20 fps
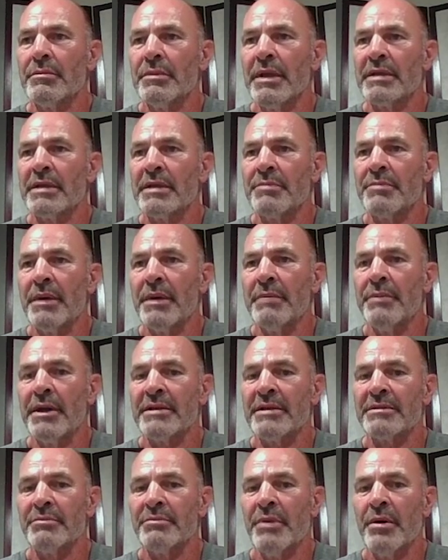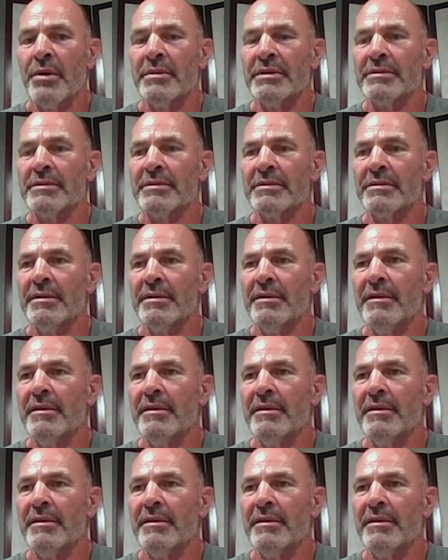that's my best moments.